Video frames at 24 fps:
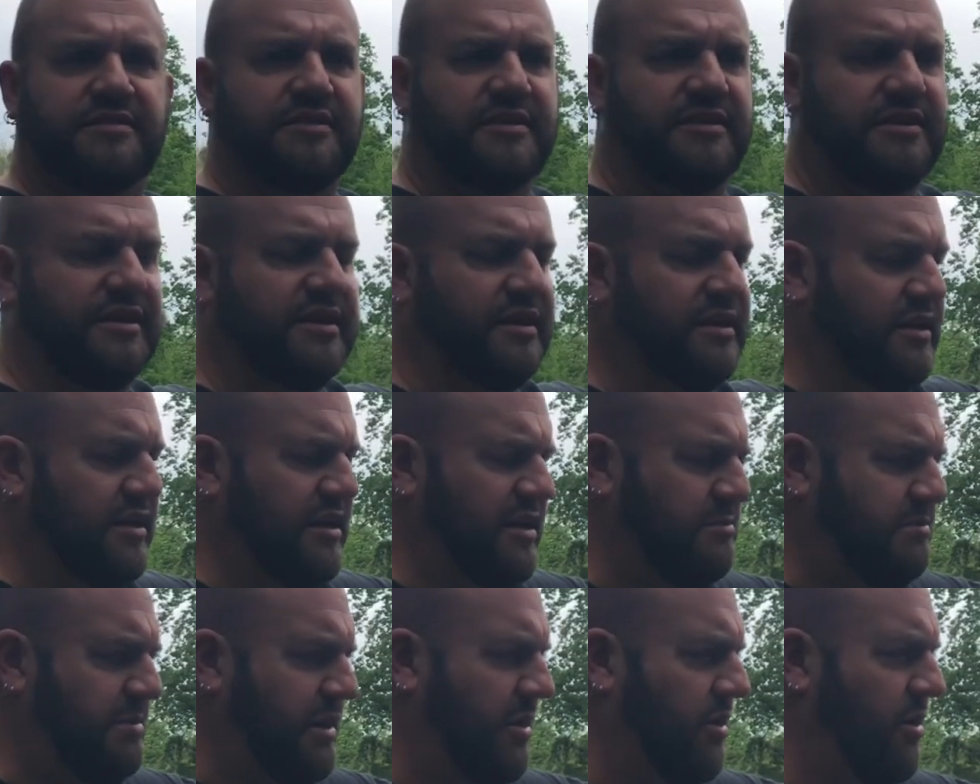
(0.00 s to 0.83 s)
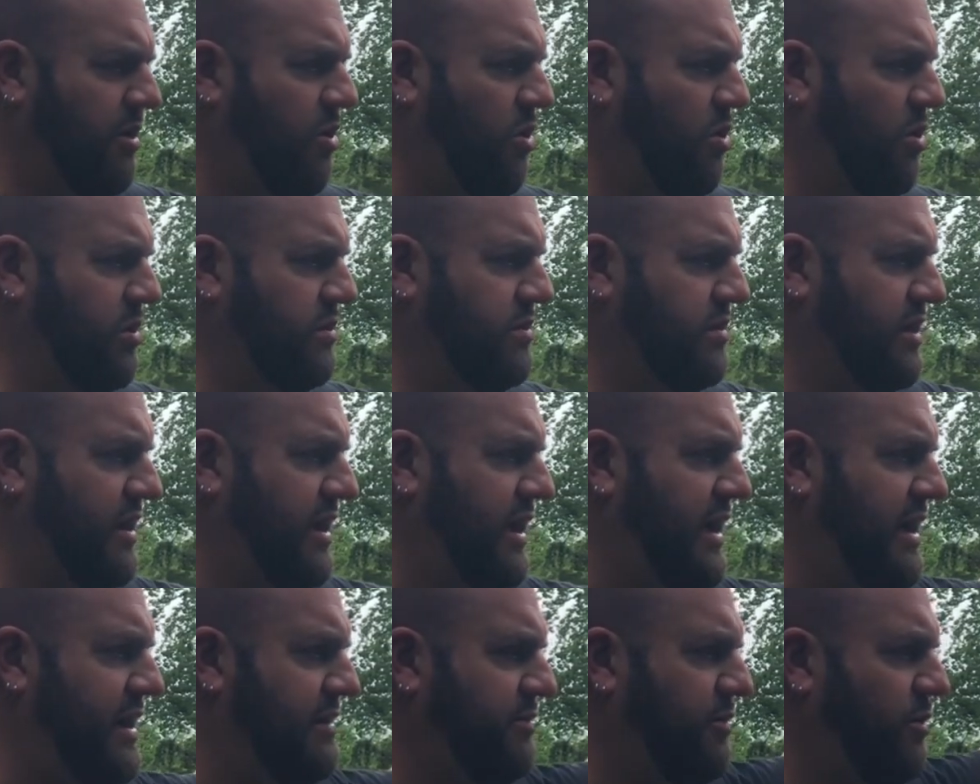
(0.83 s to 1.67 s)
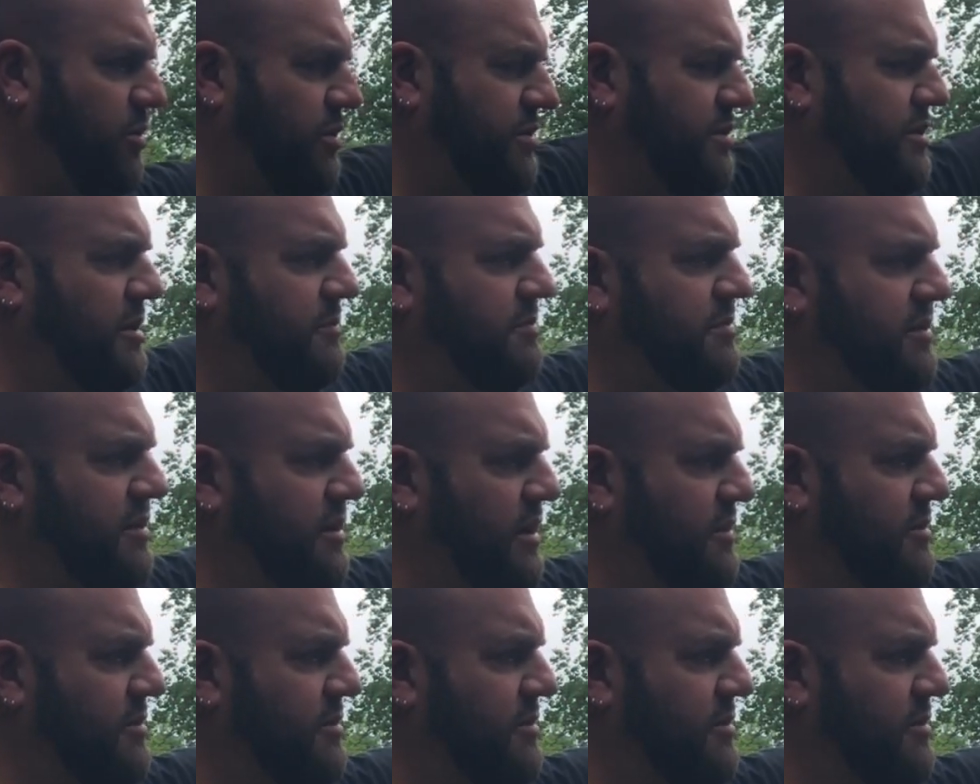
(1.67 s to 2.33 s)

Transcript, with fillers: the paracord that I have holding up the